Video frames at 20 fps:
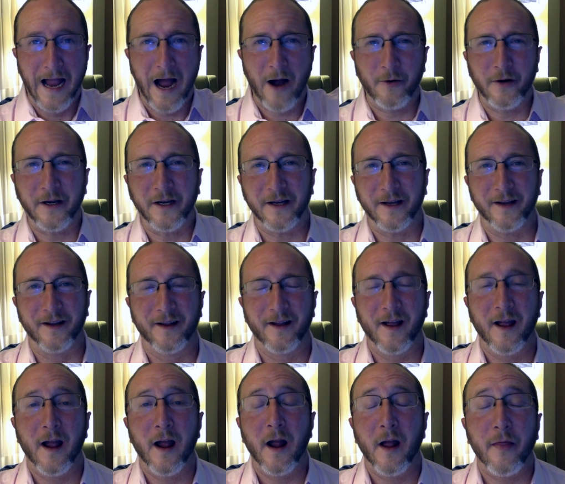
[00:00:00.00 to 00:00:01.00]
Howdy!
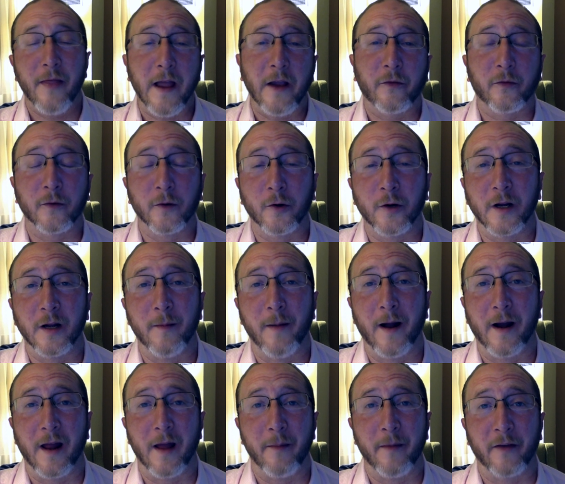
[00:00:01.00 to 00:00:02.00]
Thanks for learning
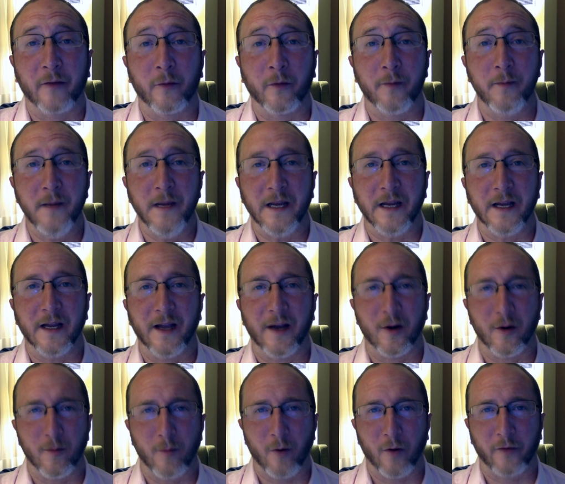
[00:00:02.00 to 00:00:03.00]
about MS with me,
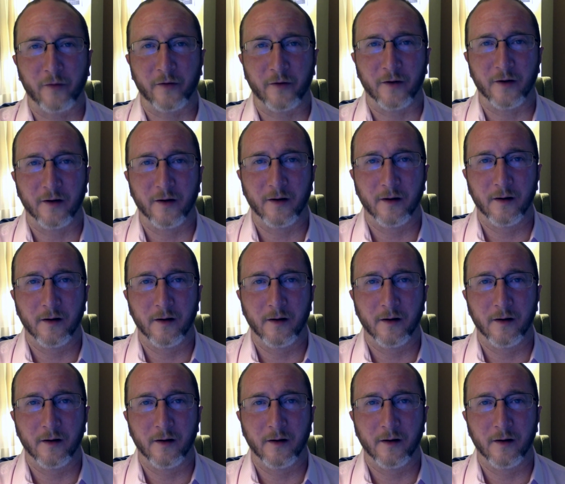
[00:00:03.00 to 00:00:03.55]
Aaron Boster.